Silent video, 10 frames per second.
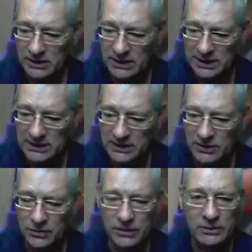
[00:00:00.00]
connected to the
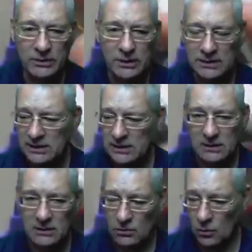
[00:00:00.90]
Uno,
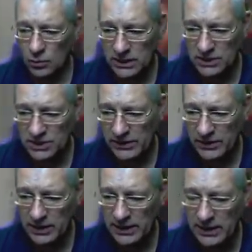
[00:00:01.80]
all done
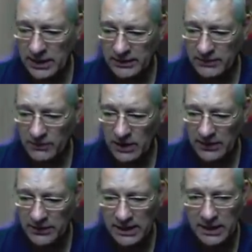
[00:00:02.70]
serially, and the
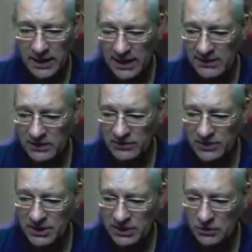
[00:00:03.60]
and the level of the
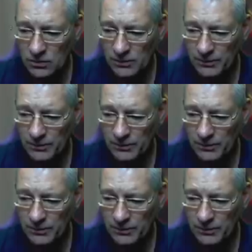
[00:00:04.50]
signal